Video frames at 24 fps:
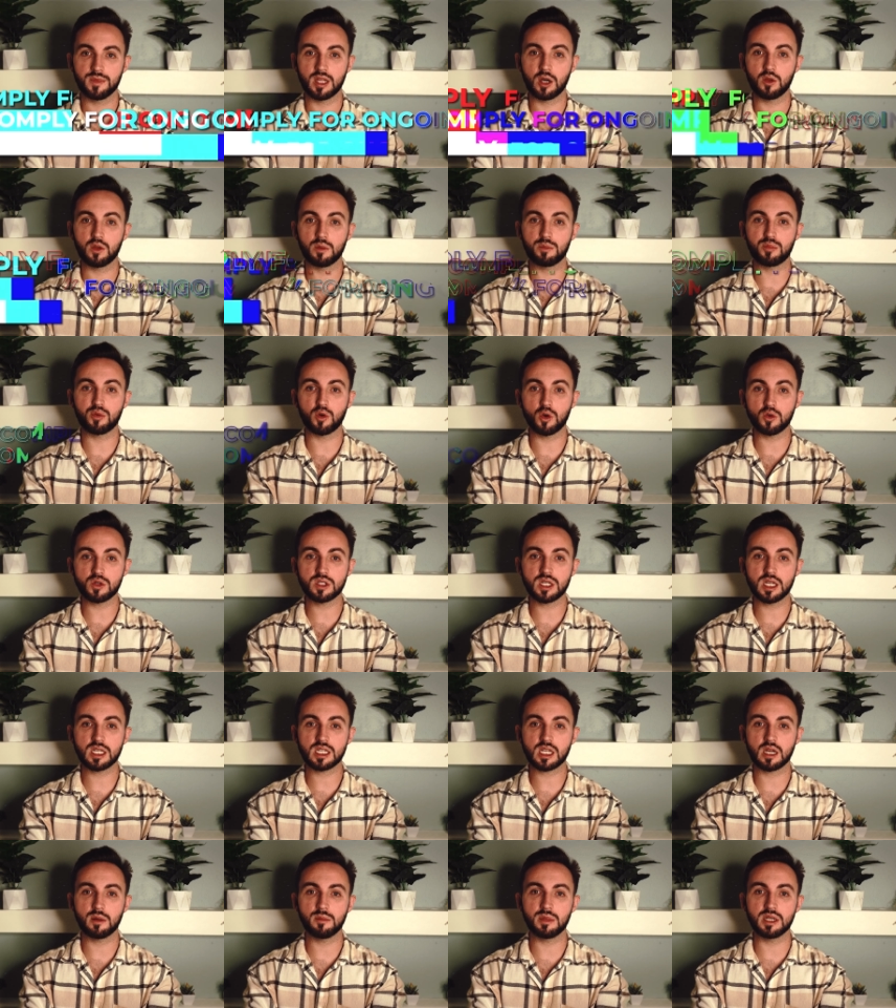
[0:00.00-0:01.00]
Now, the
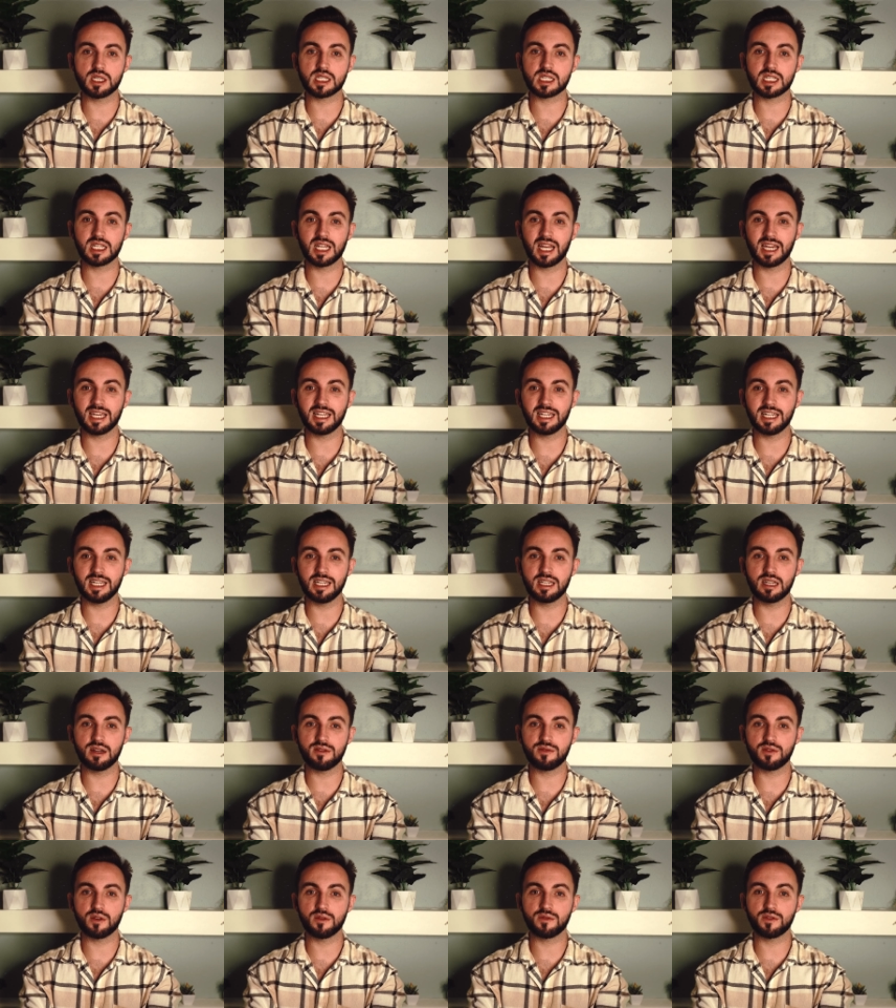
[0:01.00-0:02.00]
process can be slightly
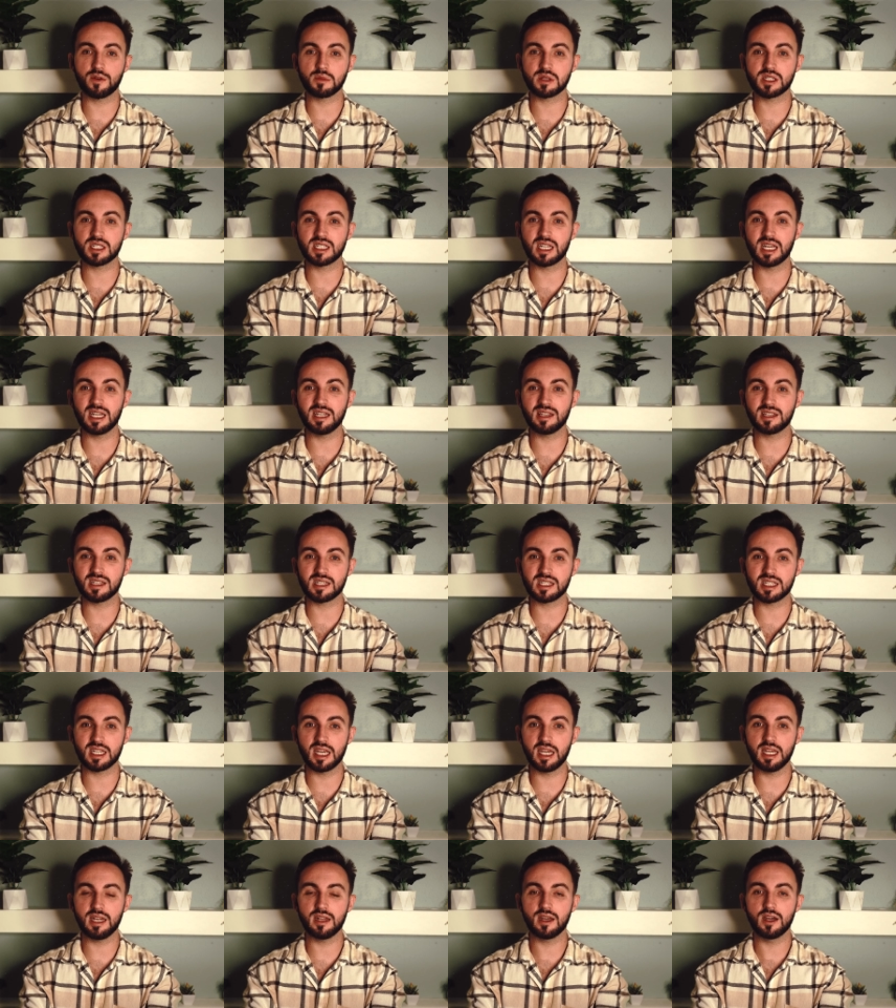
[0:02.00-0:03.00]
different from state to
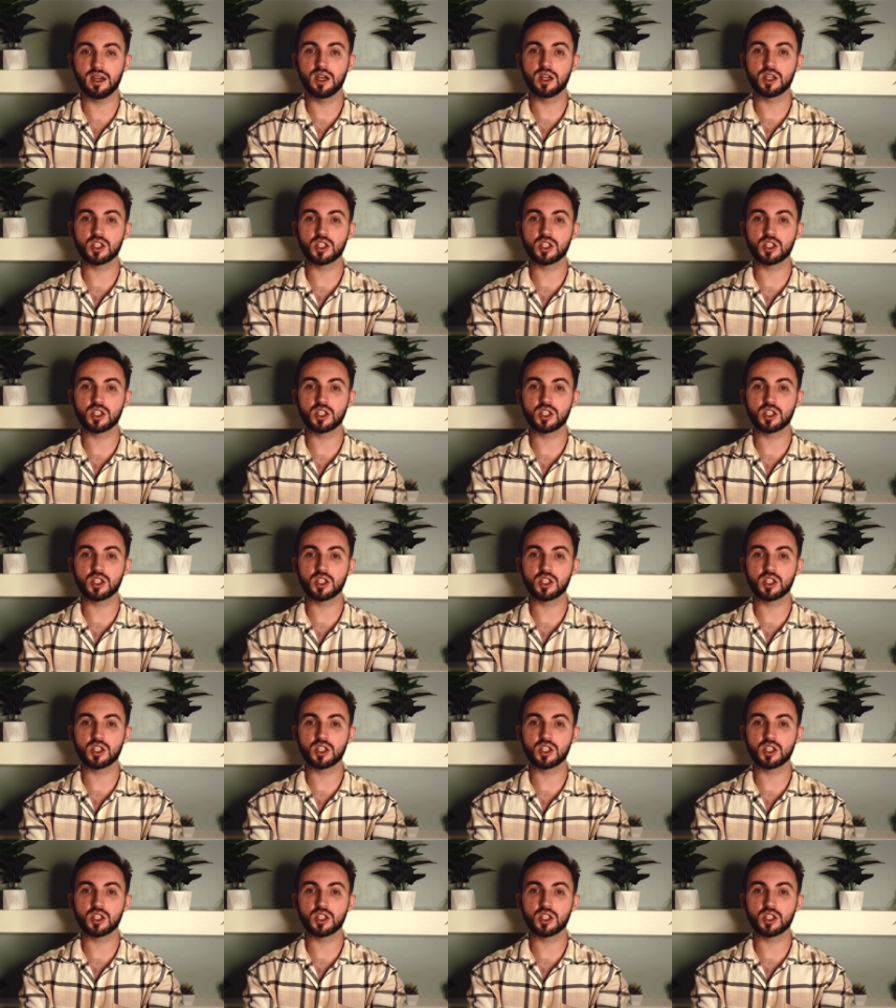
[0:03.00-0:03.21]
state,